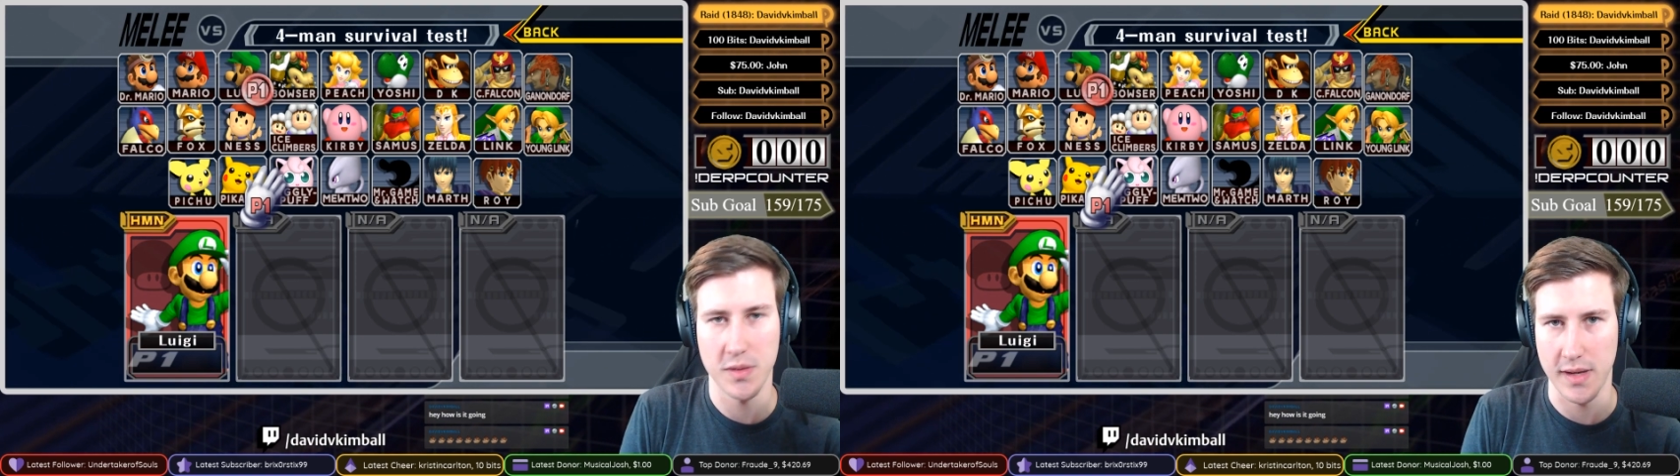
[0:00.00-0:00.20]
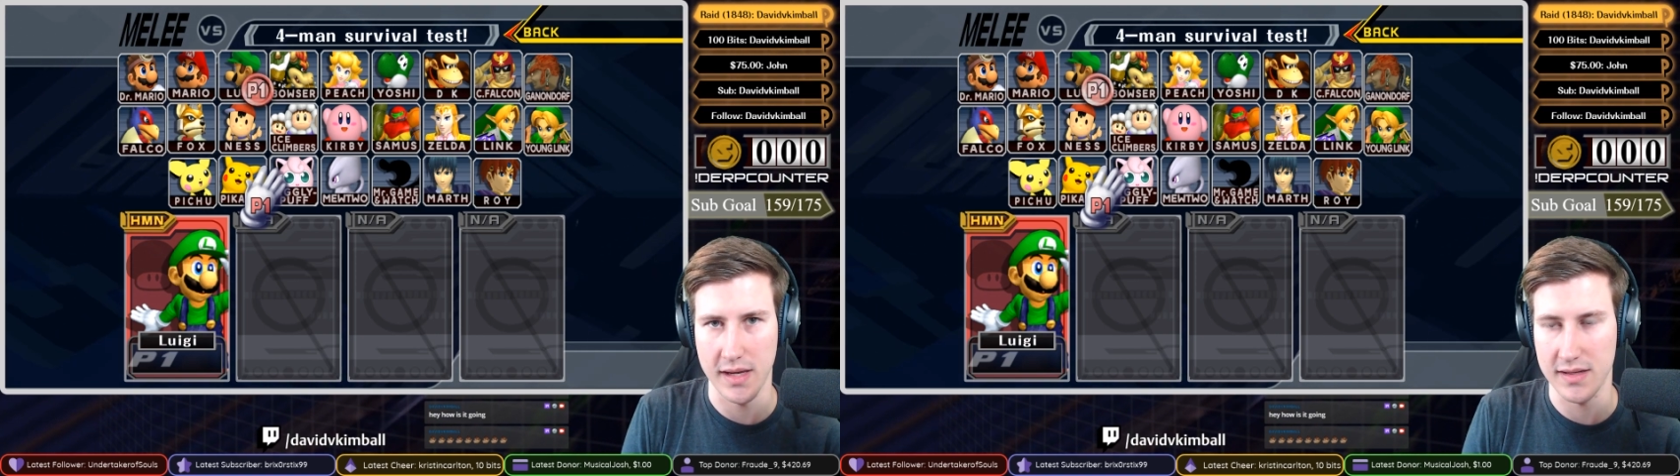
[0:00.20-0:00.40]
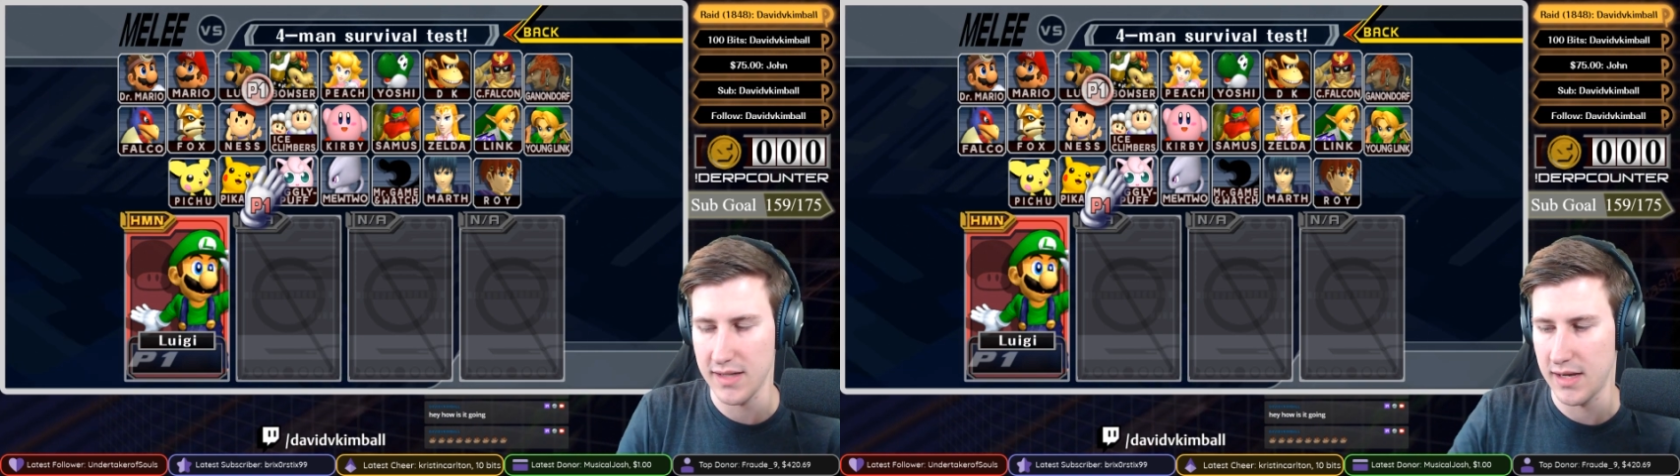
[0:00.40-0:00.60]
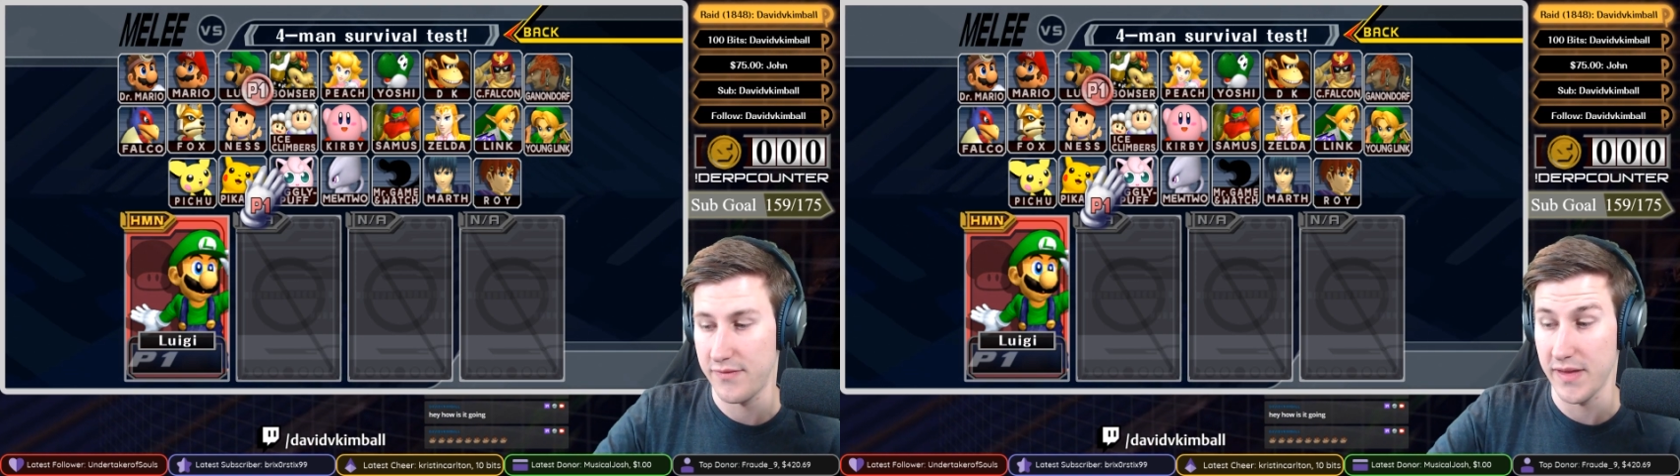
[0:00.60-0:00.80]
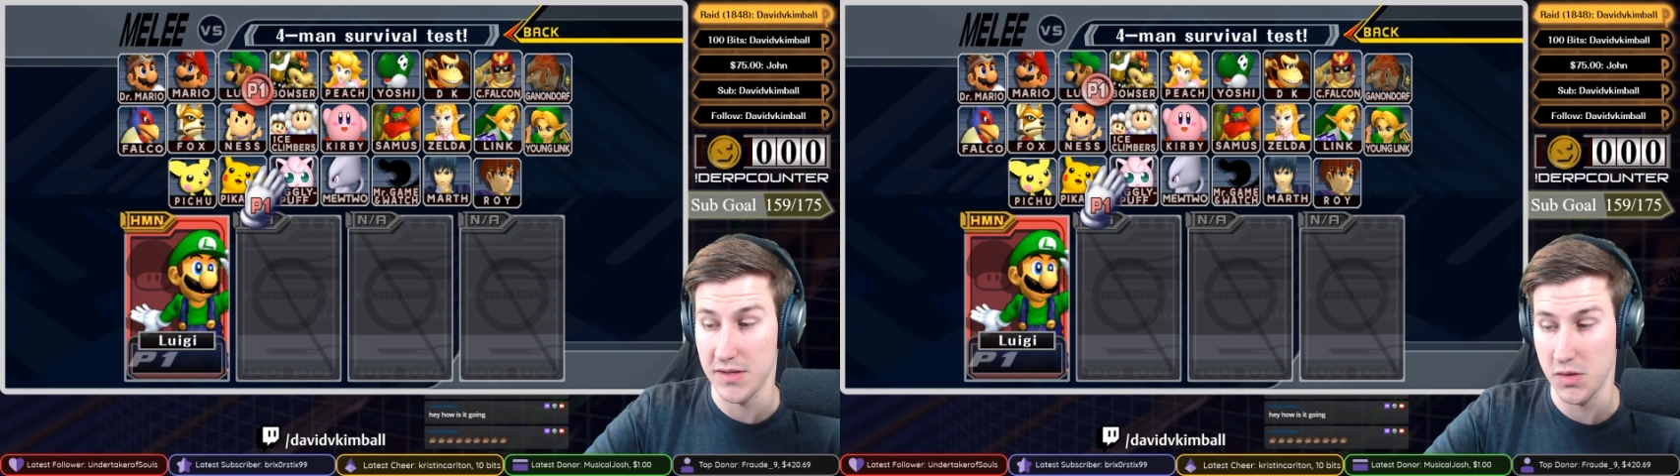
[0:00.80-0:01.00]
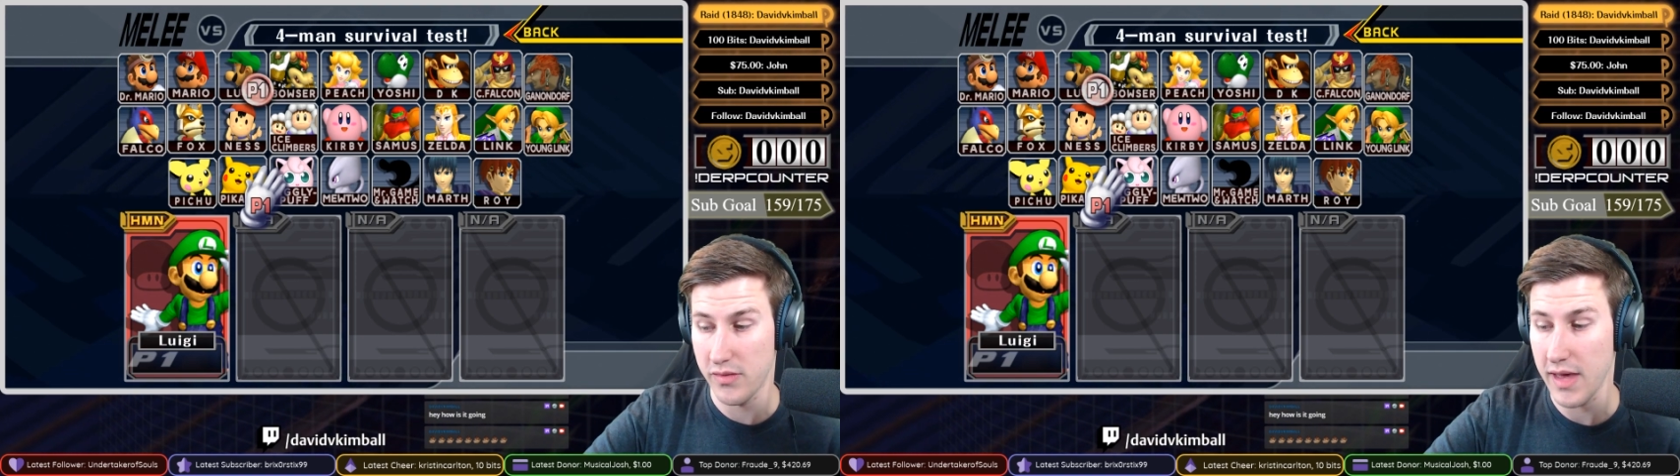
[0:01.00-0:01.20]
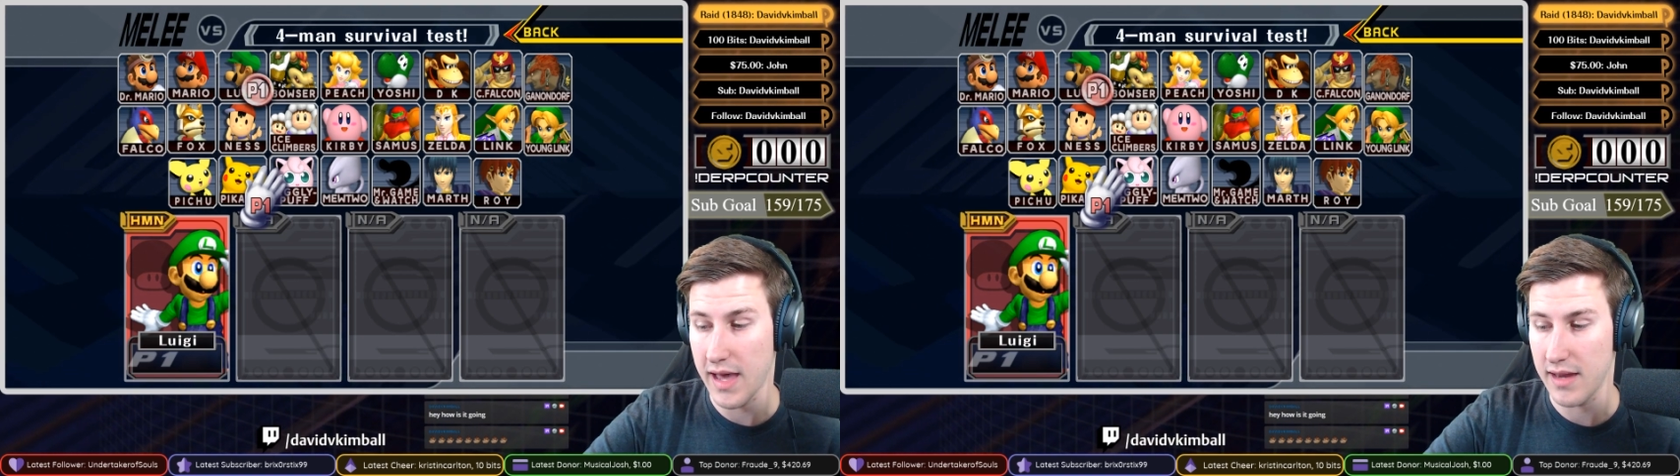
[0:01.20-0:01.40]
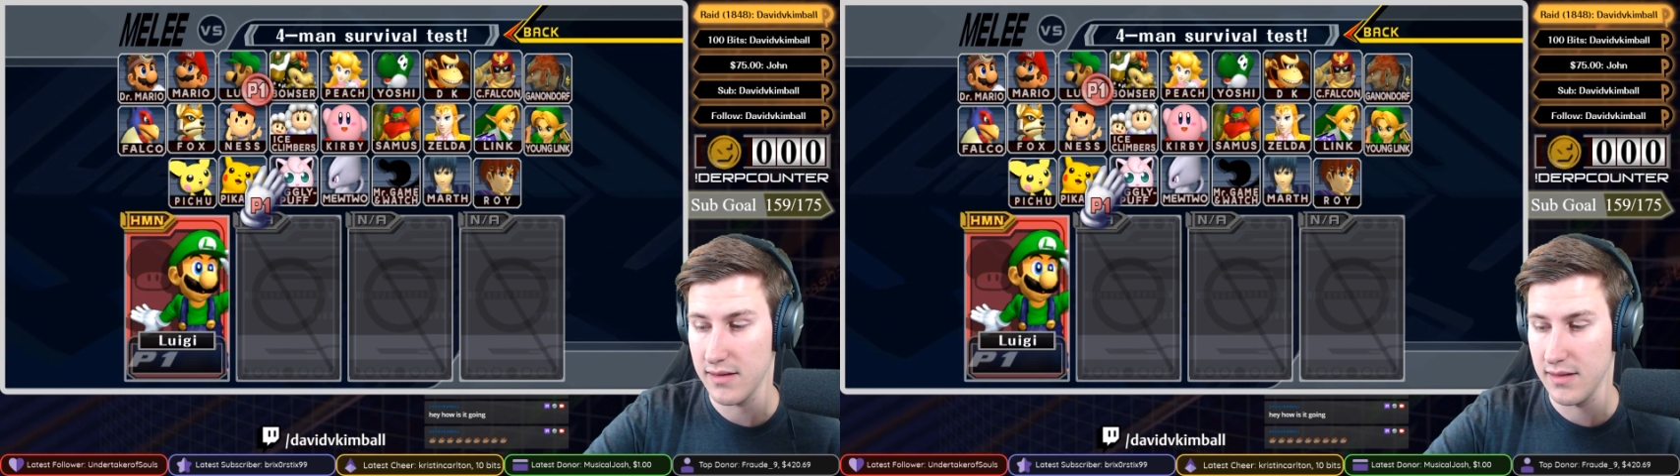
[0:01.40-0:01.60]
command, and if they do
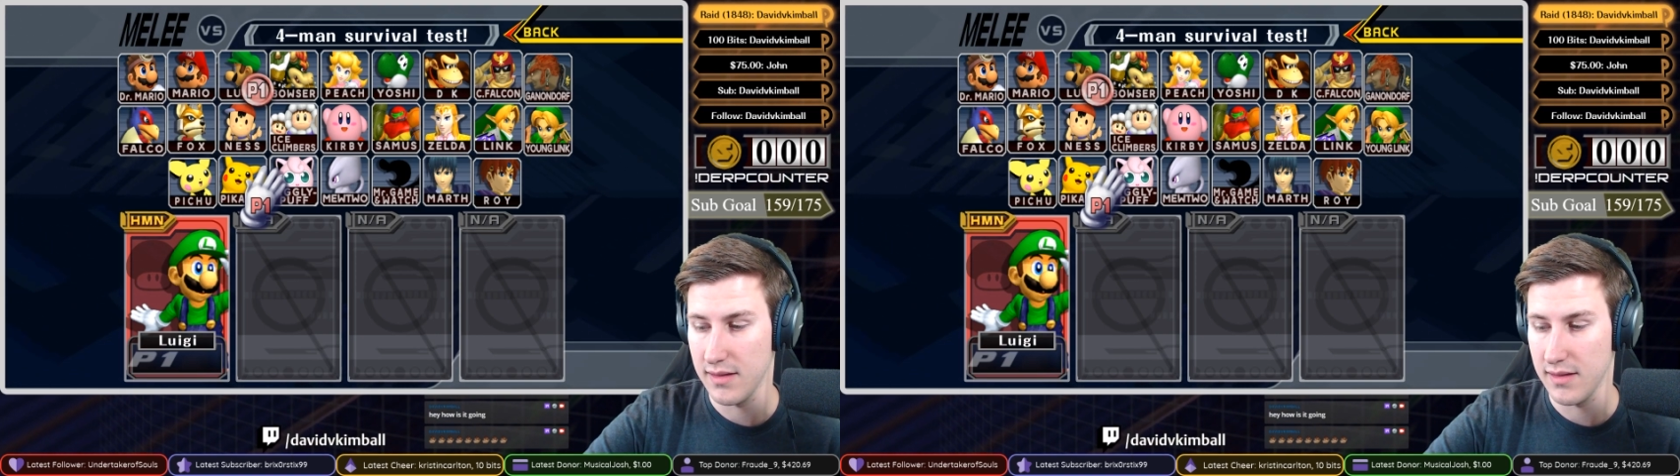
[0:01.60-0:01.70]
that,